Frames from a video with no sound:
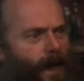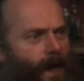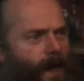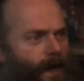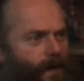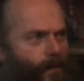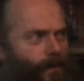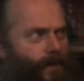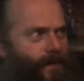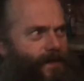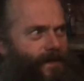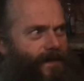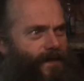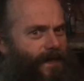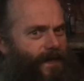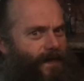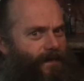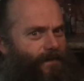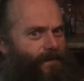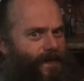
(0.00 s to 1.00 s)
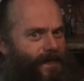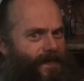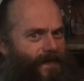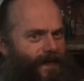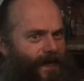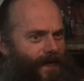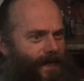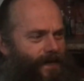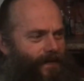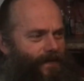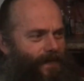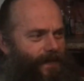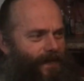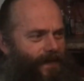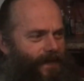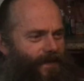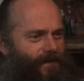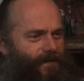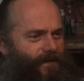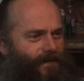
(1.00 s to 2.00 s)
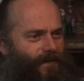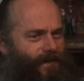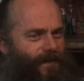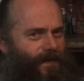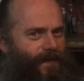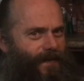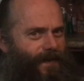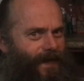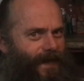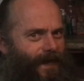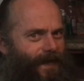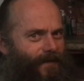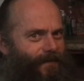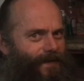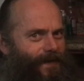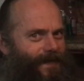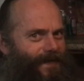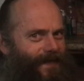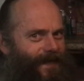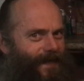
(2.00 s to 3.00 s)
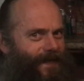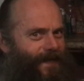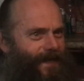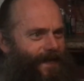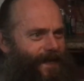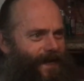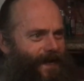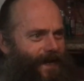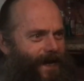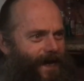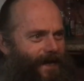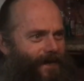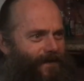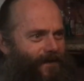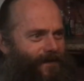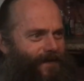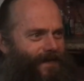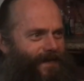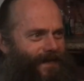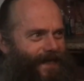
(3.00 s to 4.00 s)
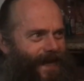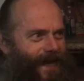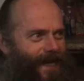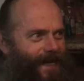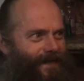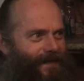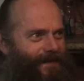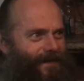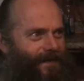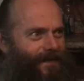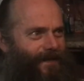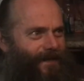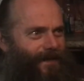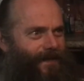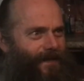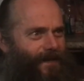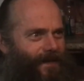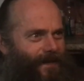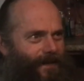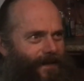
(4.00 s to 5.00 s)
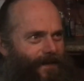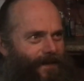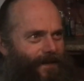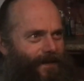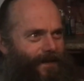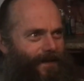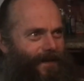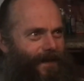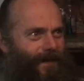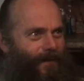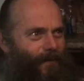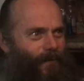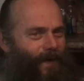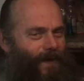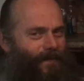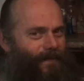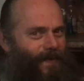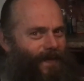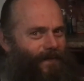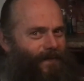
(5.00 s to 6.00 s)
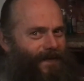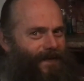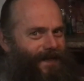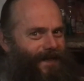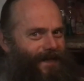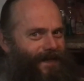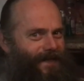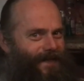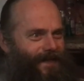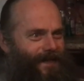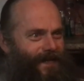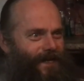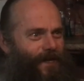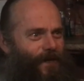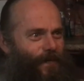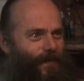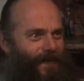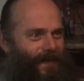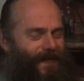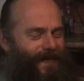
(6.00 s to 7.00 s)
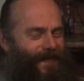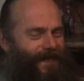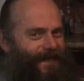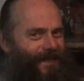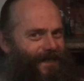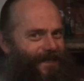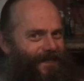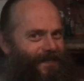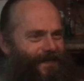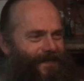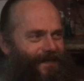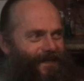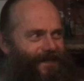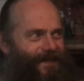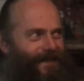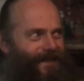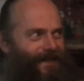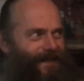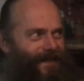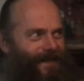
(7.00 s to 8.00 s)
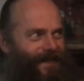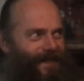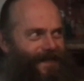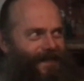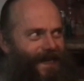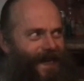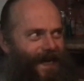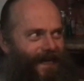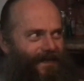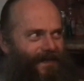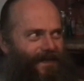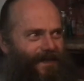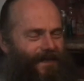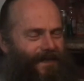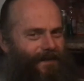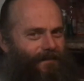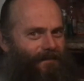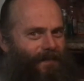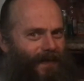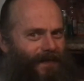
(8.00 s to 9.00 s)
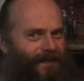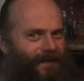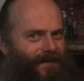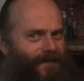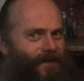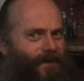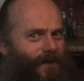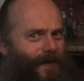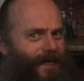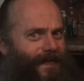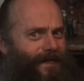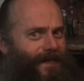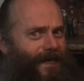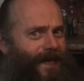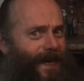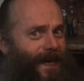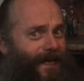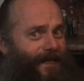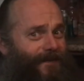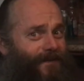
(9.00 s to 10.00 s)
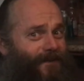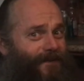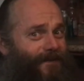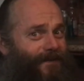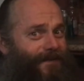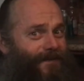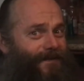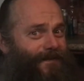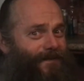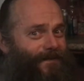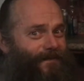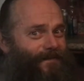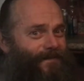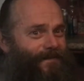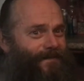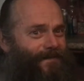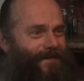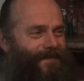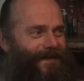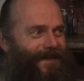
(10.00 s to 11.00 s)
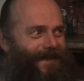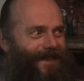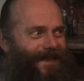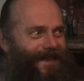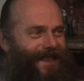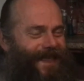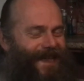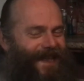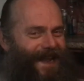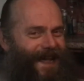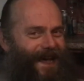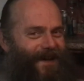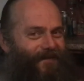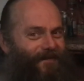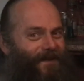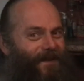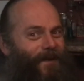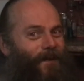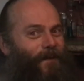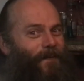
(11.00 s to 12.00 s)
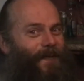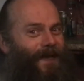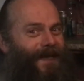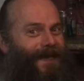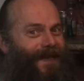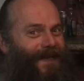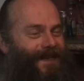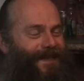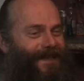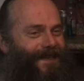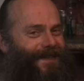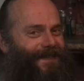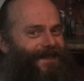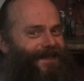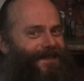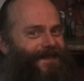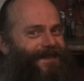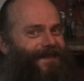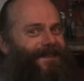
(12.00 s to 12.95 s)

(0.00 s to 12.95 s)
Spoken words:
I wouldn't say Messiah belief. I would say that I understand that what people think is the human condition is actually a bunch of crazy angels that have no beginning.